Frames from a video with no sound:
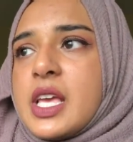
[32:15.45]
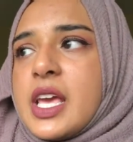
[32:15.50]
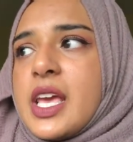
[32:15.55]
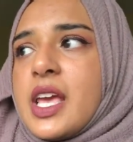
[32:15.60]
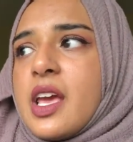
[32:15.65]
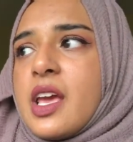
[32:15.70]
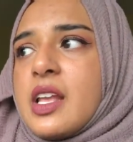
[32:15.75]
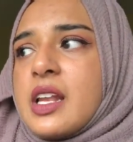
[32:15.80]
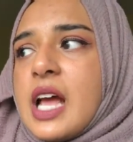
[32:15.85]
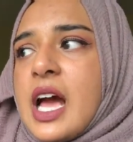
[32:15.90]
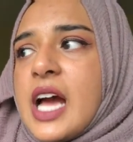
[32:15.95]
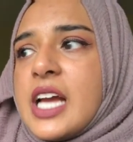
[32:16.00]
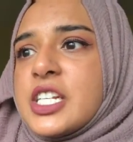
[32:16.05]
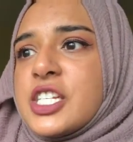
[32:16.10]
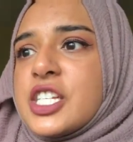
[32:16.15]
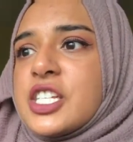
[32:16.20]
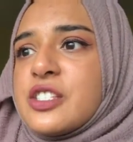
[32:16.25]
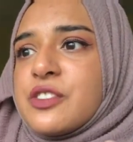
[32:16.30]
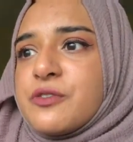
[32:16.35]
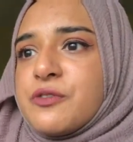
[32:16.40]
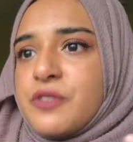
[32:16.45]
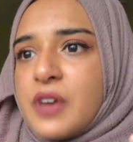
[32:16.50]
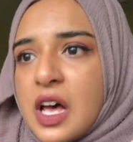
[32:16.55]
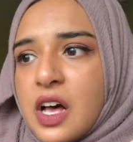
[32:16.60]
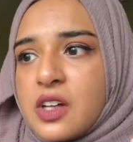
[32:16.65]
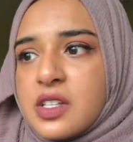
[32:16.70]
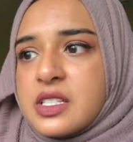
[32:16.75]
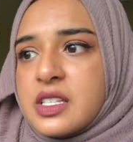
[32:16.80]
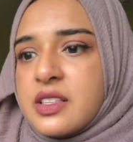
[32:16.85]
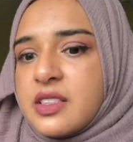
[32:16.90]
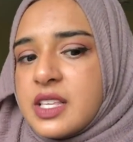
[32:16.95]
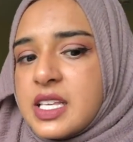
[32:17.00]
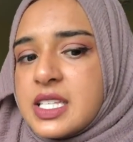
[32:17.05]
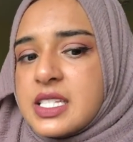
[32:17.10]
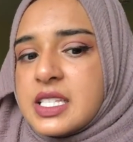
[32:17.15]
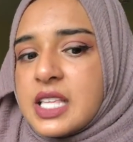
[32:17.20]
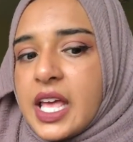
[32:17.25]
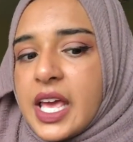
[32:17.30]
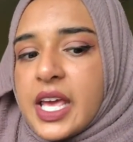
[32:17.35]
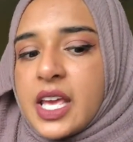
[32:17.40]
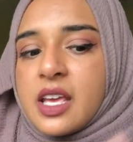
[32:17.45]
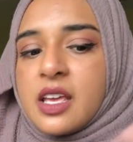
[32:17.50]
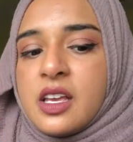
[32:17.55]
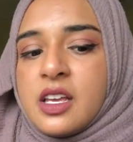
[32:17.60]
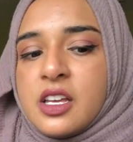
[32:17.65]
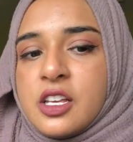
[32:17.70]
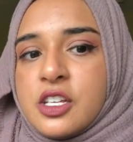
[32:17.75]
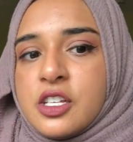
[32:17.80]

And I just felt this like